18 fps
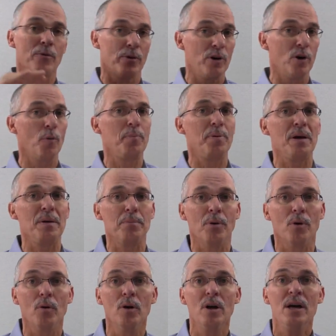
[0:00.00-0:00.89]
real
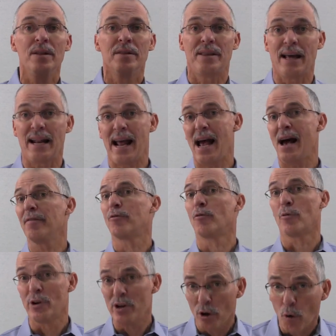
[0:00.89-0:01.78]
people that have
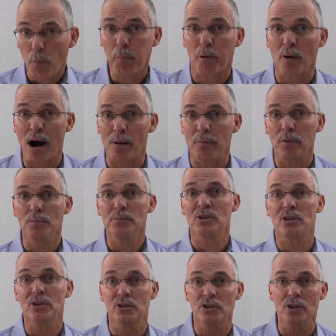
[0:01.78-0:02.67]
real
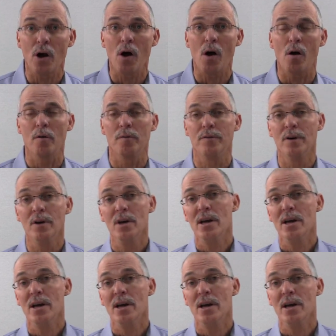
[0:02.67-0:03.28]
problems to solve.